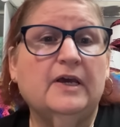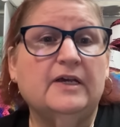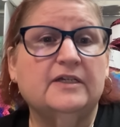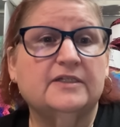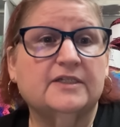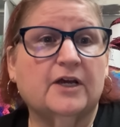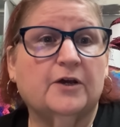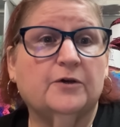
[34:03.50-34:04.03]

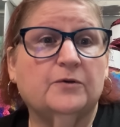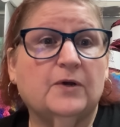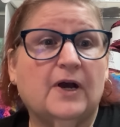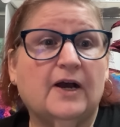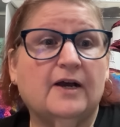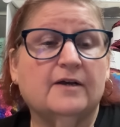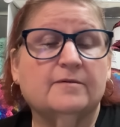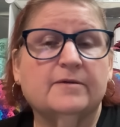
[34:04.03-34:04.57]

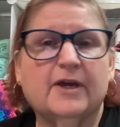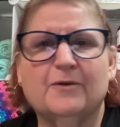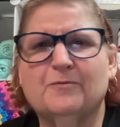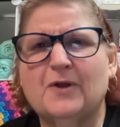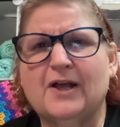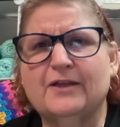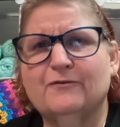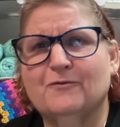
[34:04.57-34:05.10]
So it'll
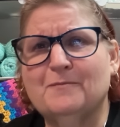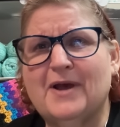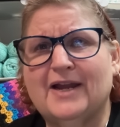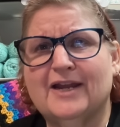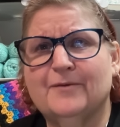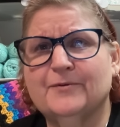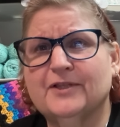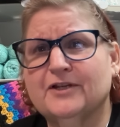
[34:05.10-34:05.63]
probably
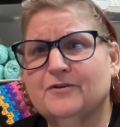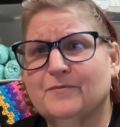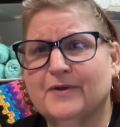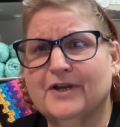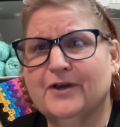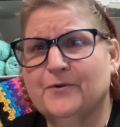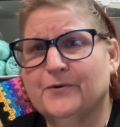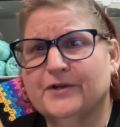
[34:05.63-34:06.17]
remind him a little bit
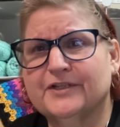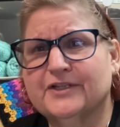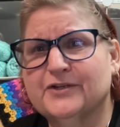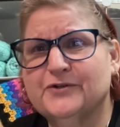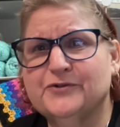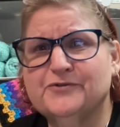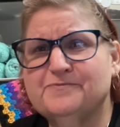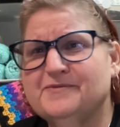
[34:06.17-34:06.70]
of going to
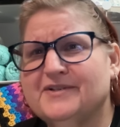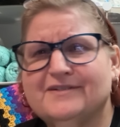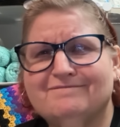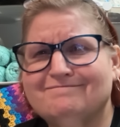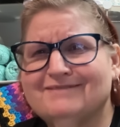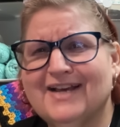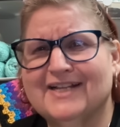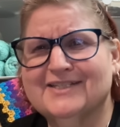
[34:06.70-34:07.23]
school, but
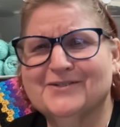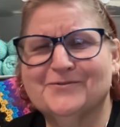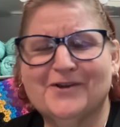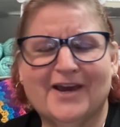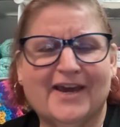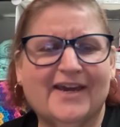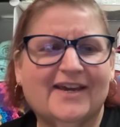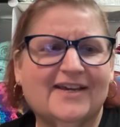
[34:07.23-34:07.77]
that's
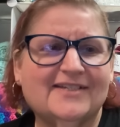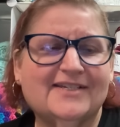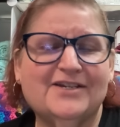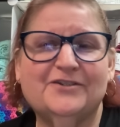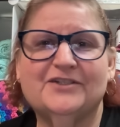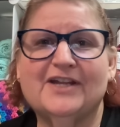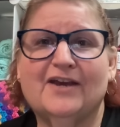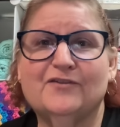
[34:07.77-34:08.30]
okay because he
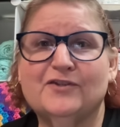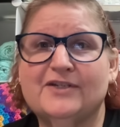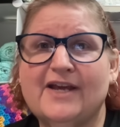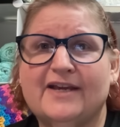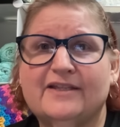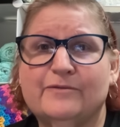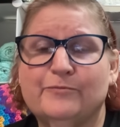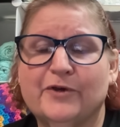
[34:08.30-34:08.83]
used to have to
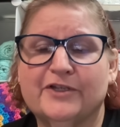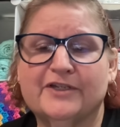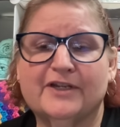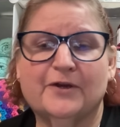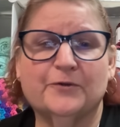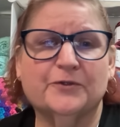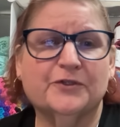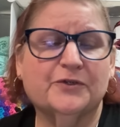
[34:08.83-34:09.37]
take the bus to
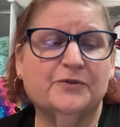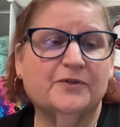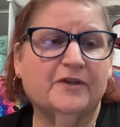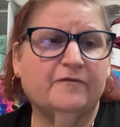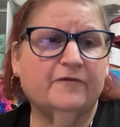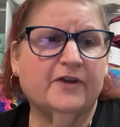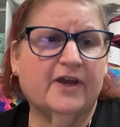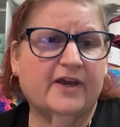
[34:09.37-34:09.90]
go to school
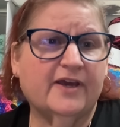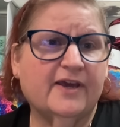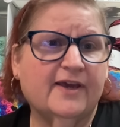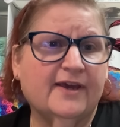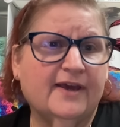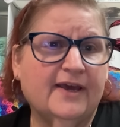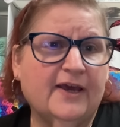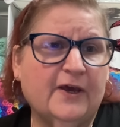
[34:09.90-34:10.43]
every day.
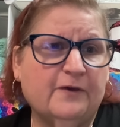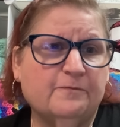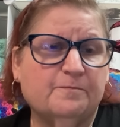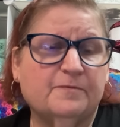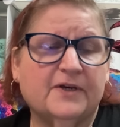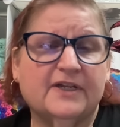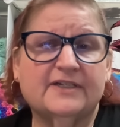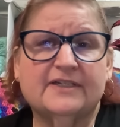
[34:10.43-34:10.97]

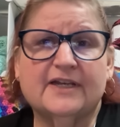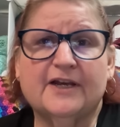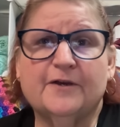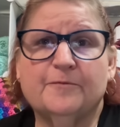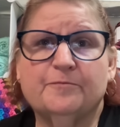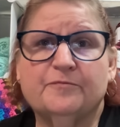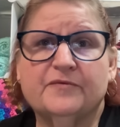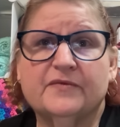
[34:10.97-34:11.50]
But
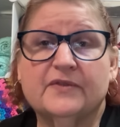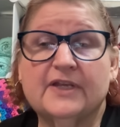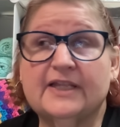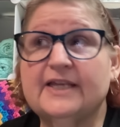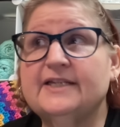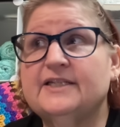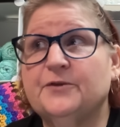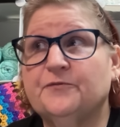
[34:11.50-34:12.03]
at
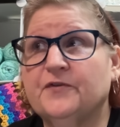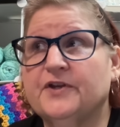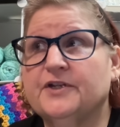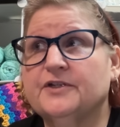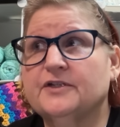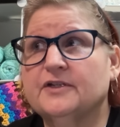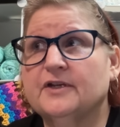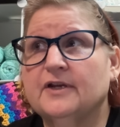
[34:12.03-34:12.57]
least he
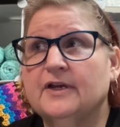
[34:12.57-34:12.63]
finished